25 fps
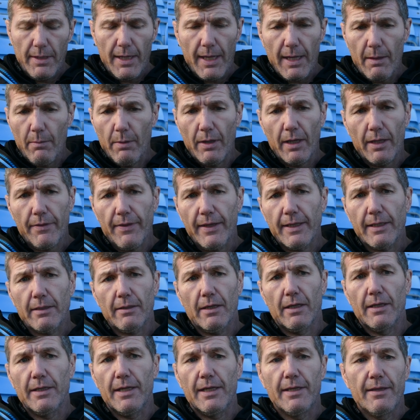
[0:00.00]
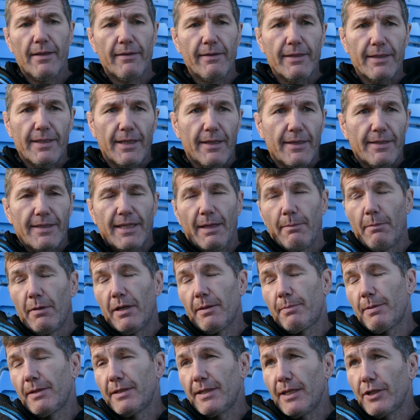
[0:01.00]
Yeah, well, I think he's in a similar
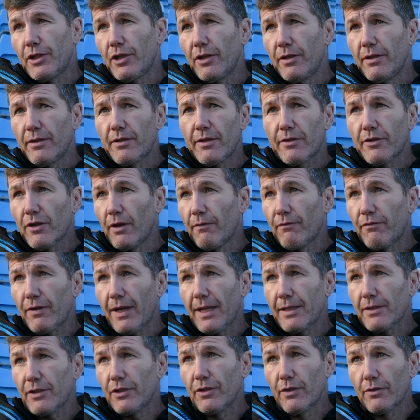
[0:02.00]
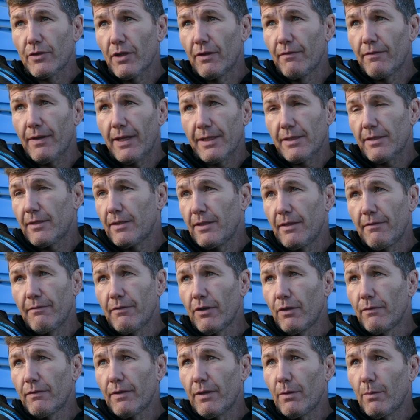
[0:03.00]
position to Tom Francis. You know, Tom Francis isn't
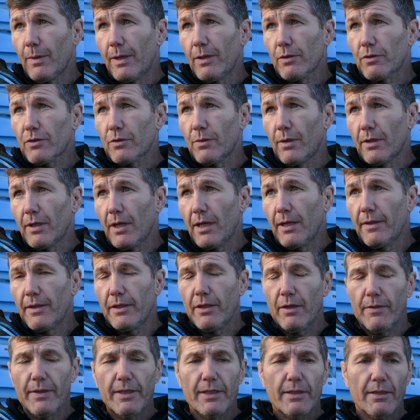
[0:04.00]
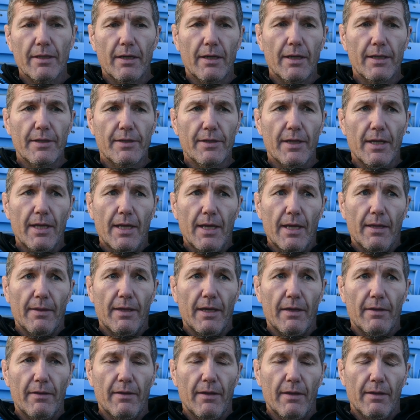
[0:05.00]
involved in the Wales squad either. You know, these guys,
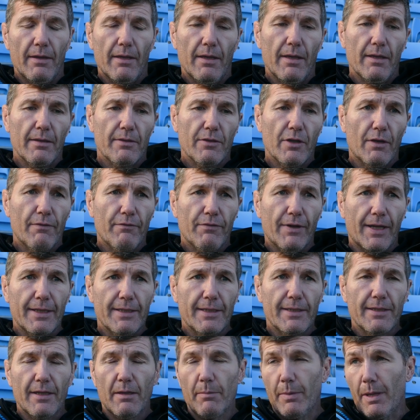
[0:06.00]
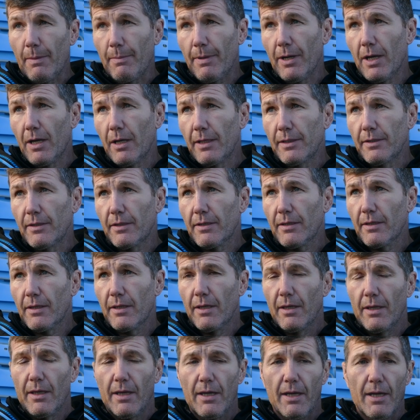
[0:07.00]
Tom Francis is a bit behind
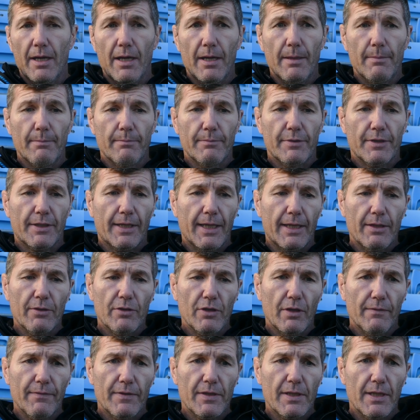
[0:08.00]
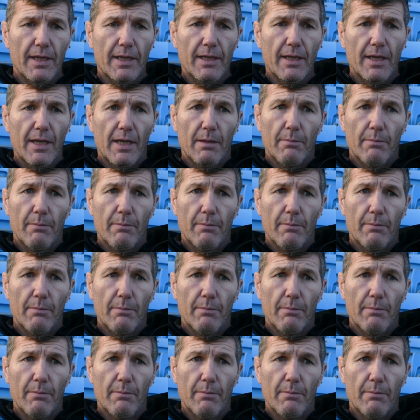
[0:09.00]
Skins, obviously.